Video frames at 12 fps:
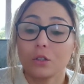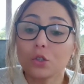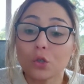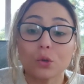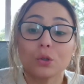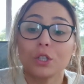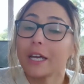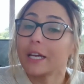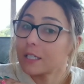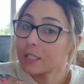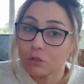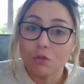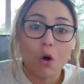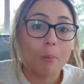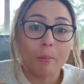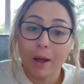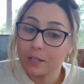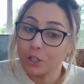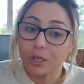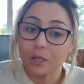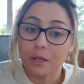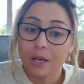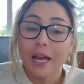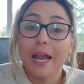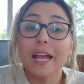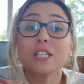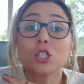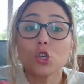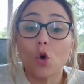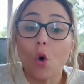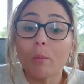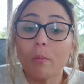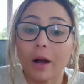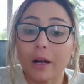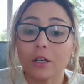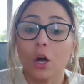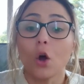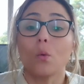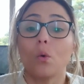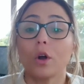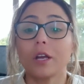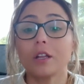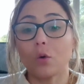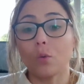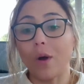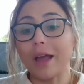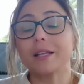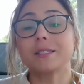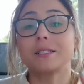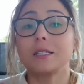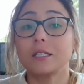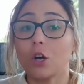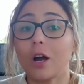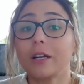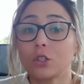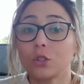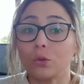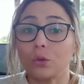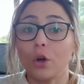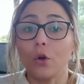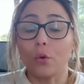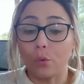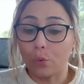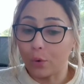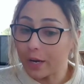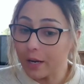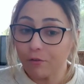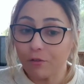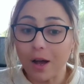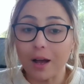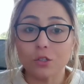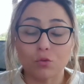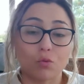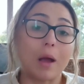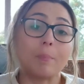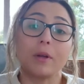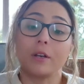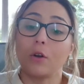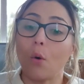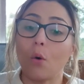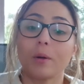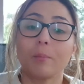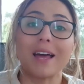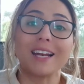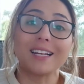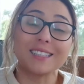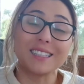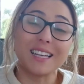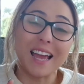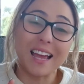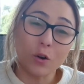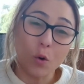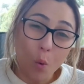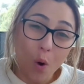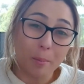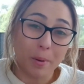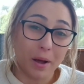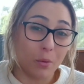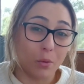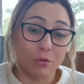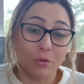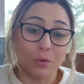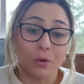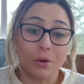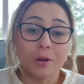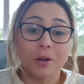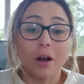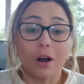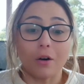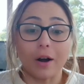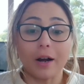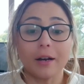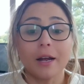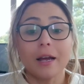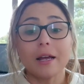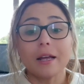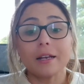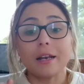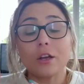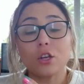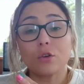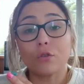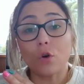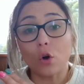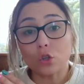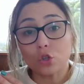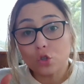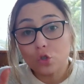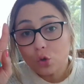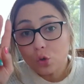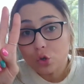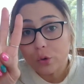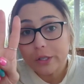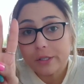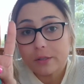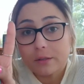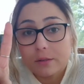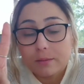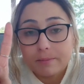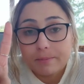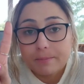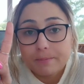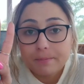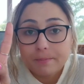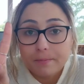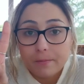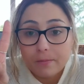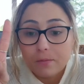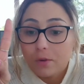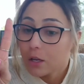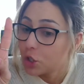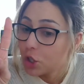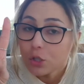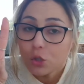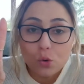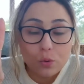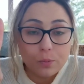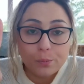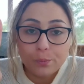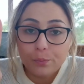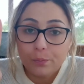Dude, it is not magic. It's your mind working the way it's designed to, really fast, rapid, automatically, and quite powerful. All right, now you've got two choices, just two.